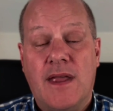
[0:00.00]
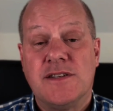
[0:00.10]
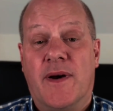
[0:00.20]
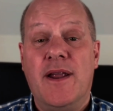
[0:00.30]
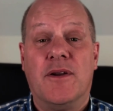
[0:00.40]

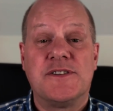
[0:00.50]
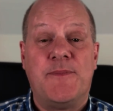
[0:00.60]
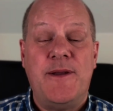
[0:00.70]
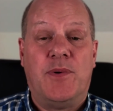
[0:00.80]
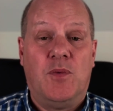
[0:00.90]
So I know lots
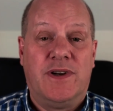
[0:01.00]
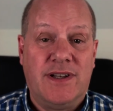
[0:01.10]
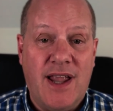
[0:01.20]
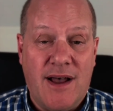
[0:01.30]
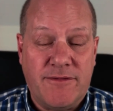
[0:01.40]
of people would
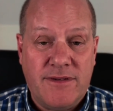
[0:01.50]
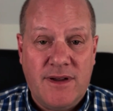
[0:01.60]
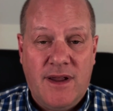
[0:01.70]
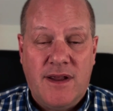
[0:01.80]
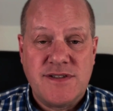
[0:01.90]
love
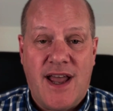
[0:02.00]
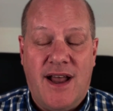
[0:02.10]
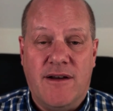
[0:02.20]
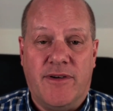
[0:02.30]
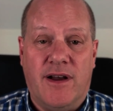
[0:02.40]
to
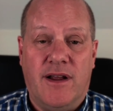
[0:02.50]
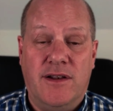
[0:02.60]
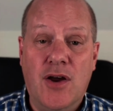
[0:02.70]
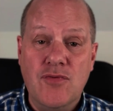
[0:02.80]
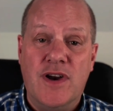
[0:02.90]
have a
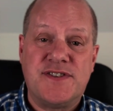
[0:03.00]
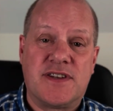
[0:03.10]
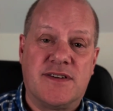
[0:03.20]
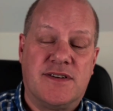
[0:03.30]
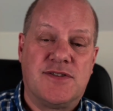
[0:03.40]

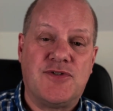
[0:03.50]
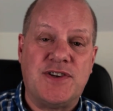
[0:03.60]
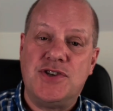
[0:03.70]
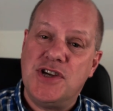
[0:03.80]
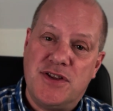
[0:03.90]
low-risk
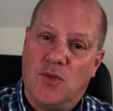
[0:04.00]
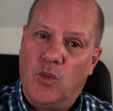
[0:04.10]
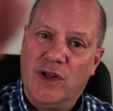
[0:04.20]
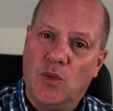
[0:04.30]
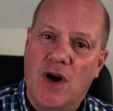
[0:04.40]
strategy that
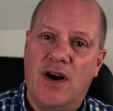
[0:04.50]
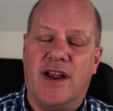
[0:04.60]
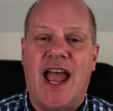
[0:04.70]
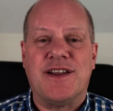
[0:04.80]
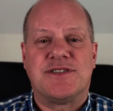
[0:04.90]
will
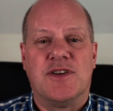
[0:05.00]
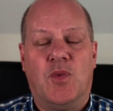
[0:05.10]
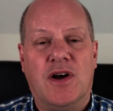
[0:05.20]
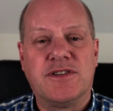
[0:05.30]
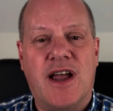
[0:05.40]
work at the
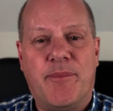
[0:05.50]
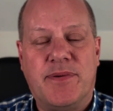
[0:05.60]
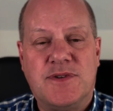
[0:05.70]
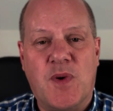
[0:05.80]
World Cup